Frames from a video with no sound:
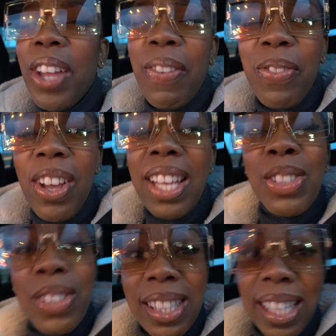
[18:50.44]
If you're
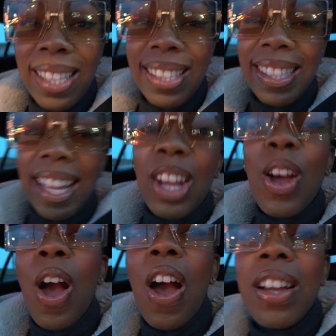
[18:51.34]
interested in
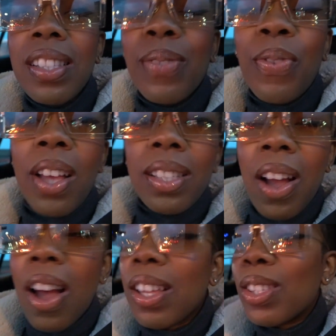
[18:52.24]
cars, fast
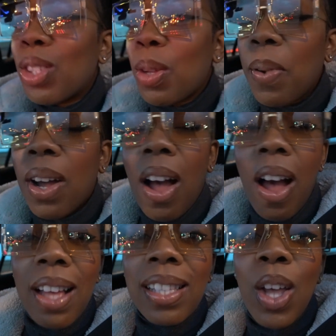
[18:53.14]
cars, super
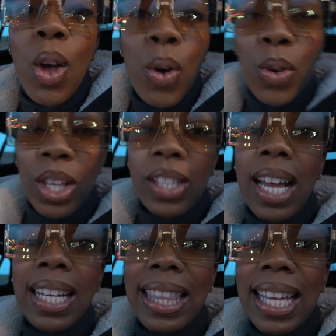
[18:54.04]
cars, man, all those
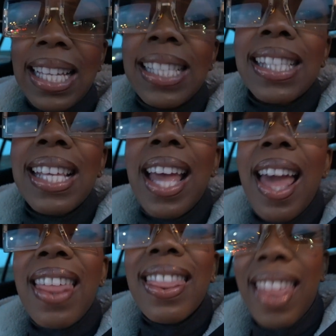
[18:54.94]
kind of things, this
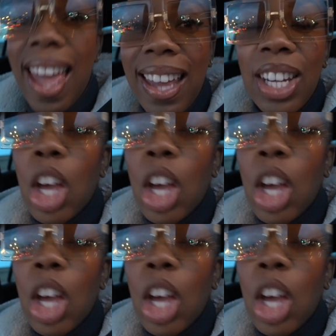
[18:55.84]
is not, then.